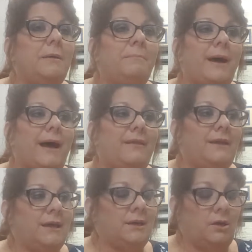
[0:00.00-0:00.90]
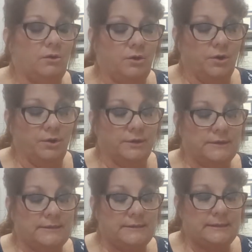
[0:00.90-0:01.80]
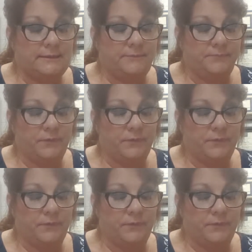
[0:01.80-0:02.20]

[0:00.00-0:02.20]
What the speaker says: by the unknown currency.